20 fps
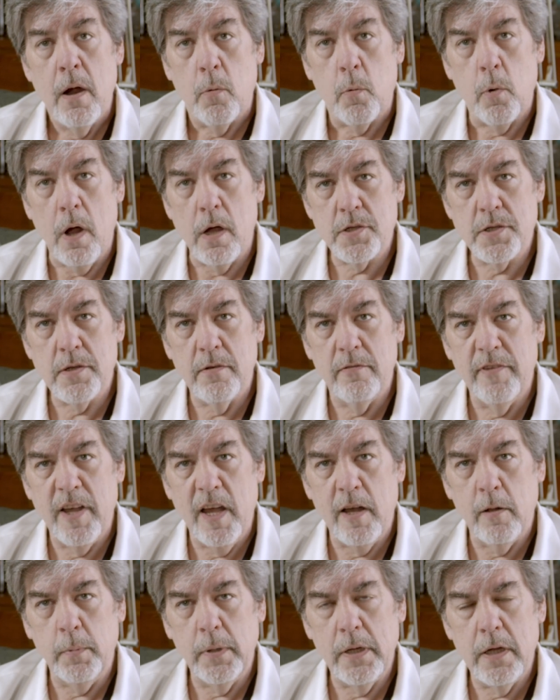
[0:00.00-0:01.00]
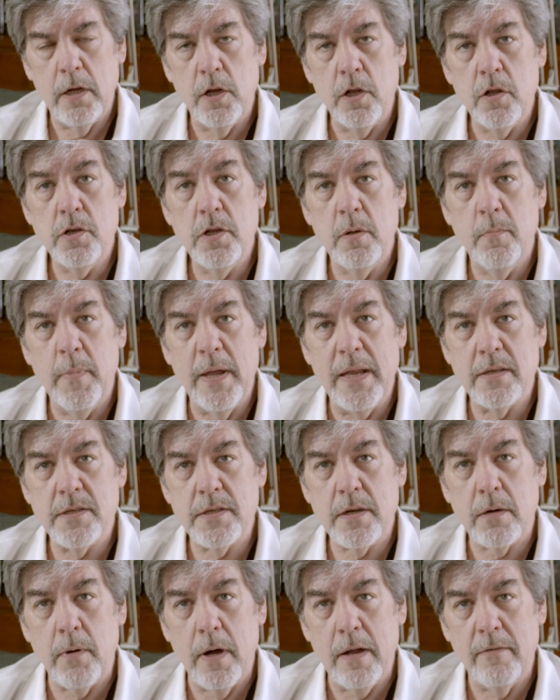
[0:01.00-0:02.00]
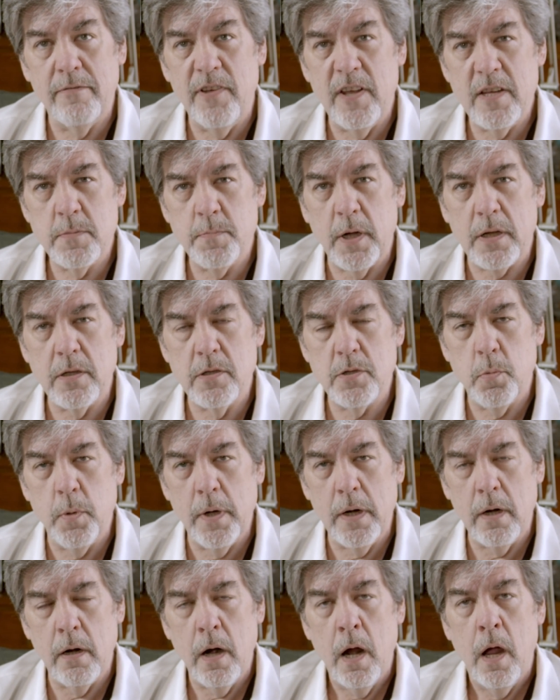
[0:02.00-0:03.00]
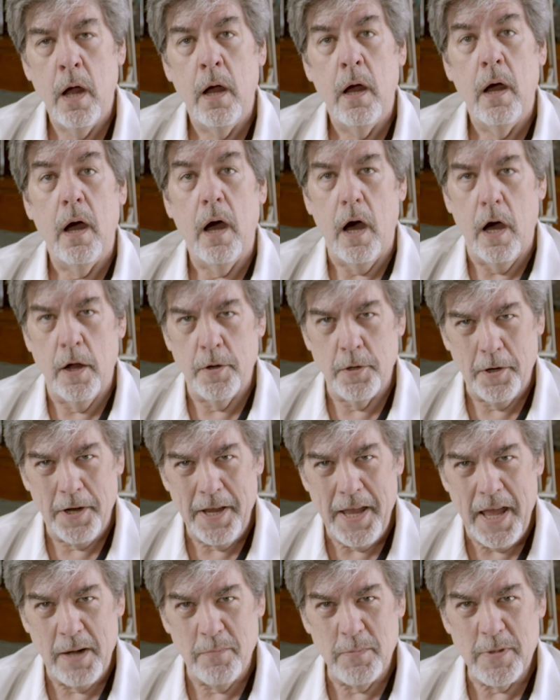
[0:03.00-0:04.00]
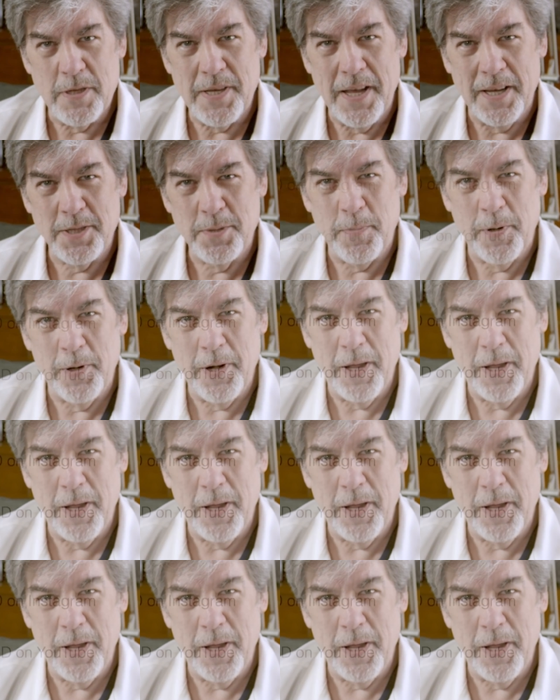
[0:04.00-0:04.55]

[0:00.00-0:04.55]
We're also available at YouTube, Instagram, Facebook, and Twitter under Cannabis Expert